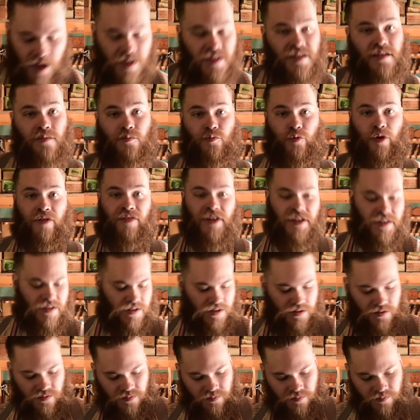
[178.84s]
some
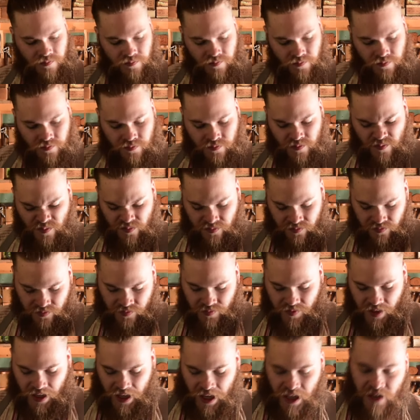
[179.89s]
rivets,
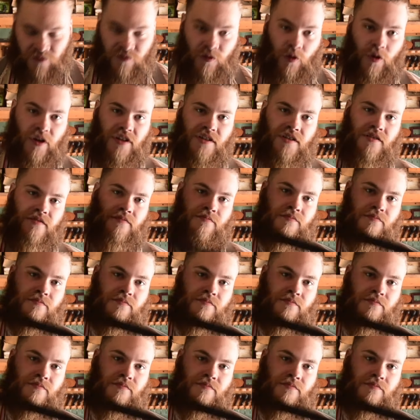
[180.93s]
and of course,